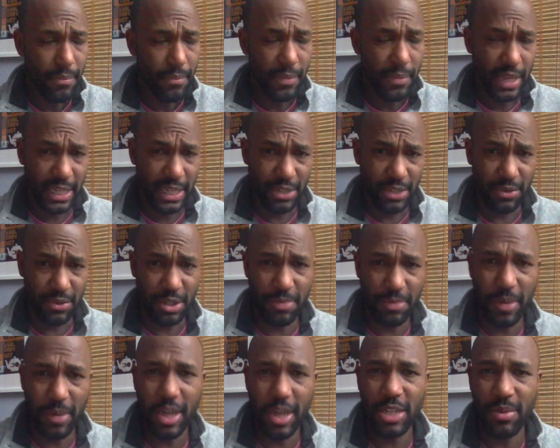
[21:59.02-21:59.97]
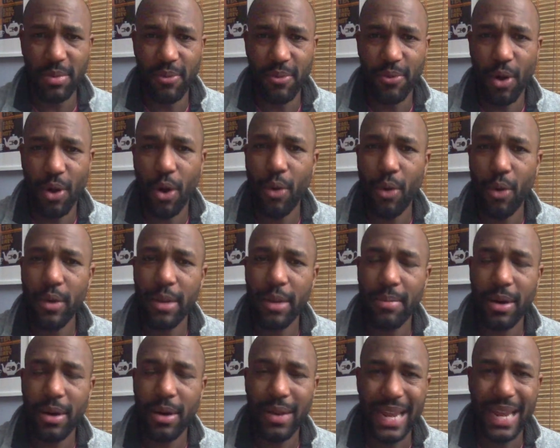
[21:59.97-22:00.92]
is responsible for only
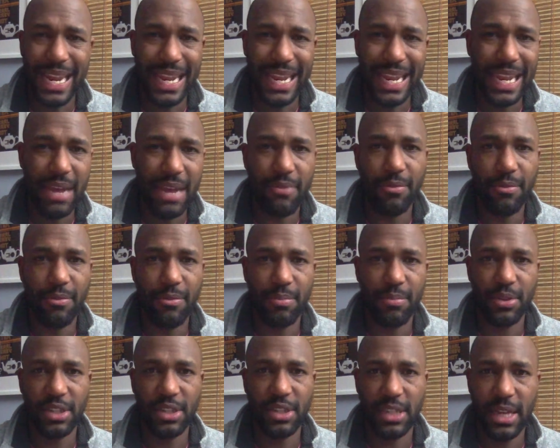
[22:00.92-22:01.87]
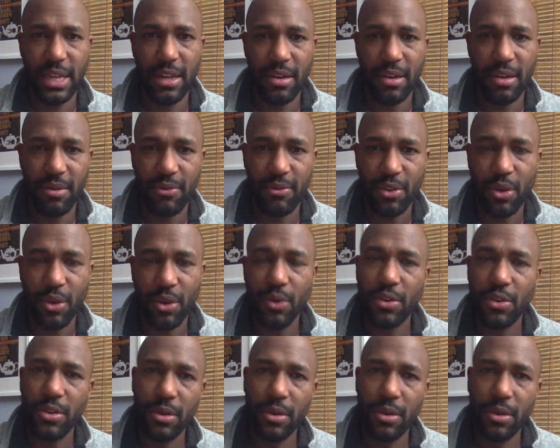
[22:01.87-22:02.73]
about 11% of total